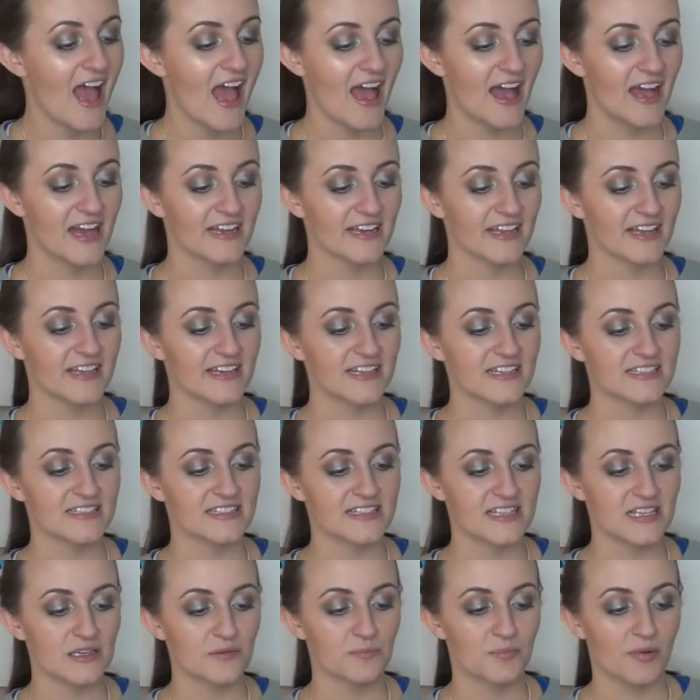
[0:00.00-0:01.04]
And it
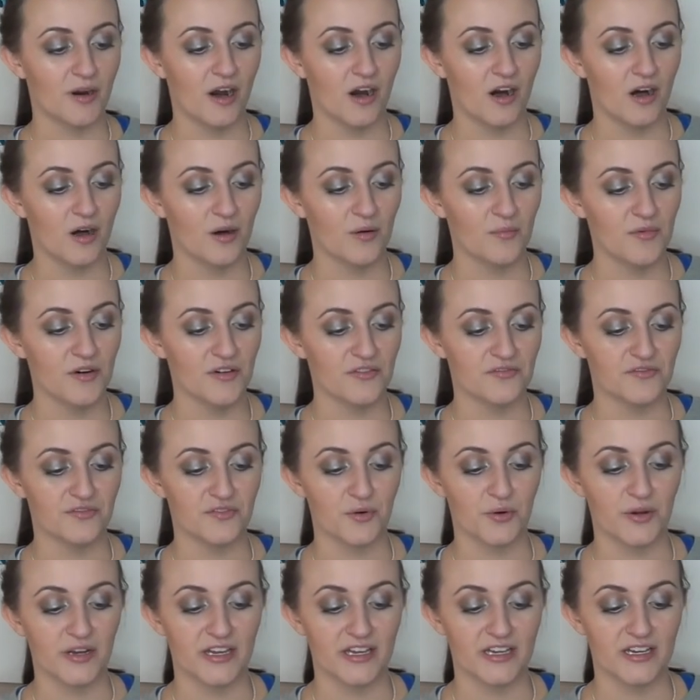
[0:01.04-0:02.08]
is the theBalm
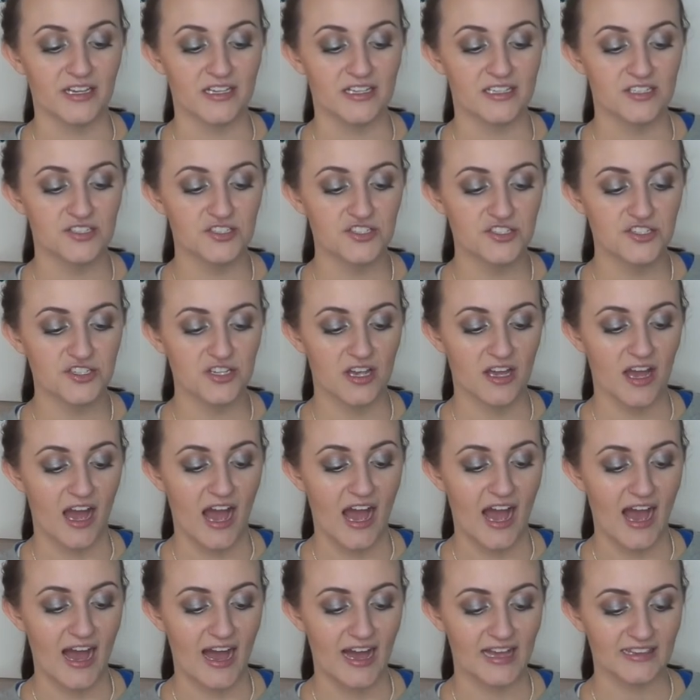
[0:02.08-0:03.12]
Voyage
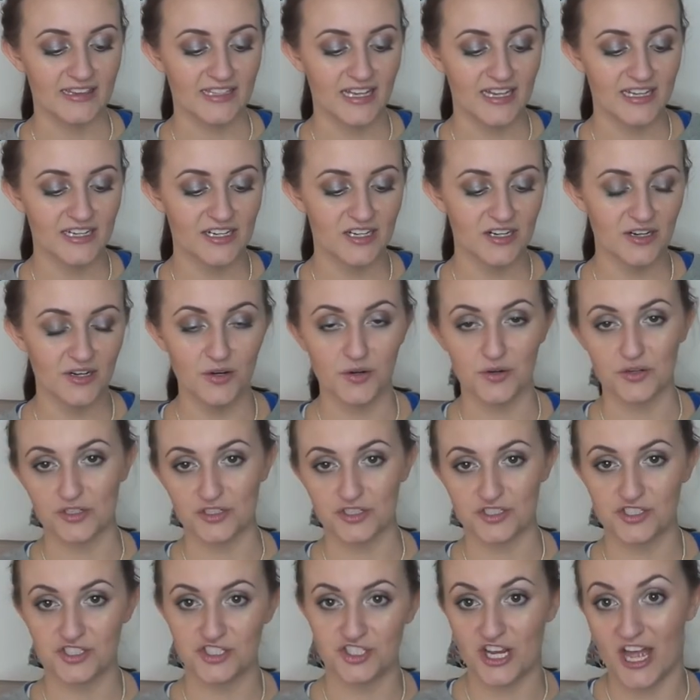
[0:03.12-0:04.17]
Highlighter
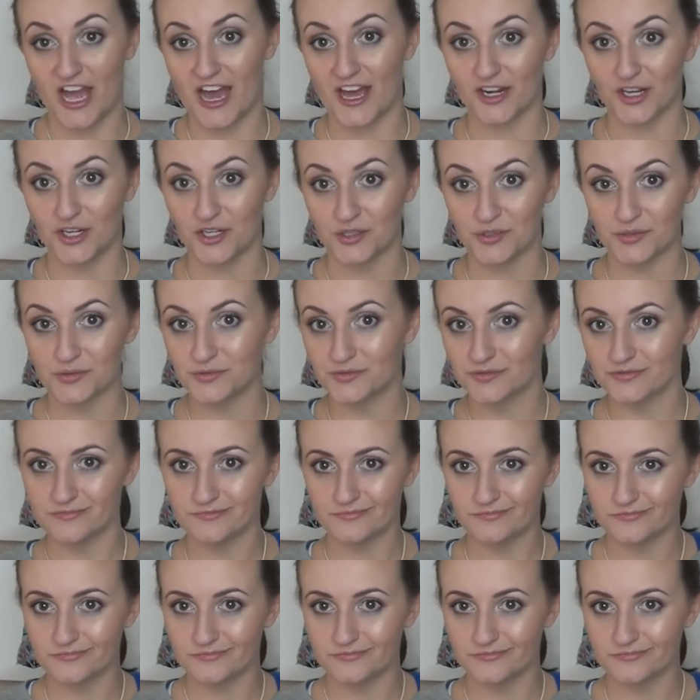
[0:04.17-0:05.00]
or Shadow.